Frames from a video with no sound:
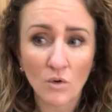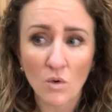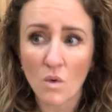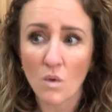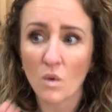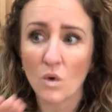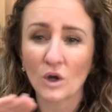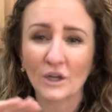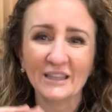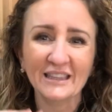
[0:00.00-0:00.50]

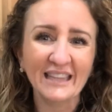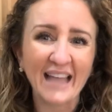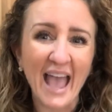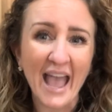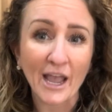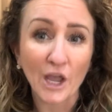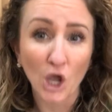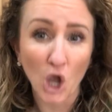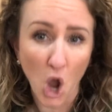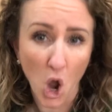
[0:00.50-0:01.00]
or
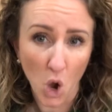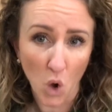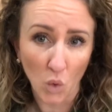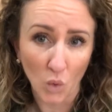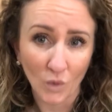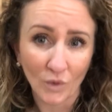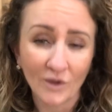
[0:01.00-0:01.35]
let go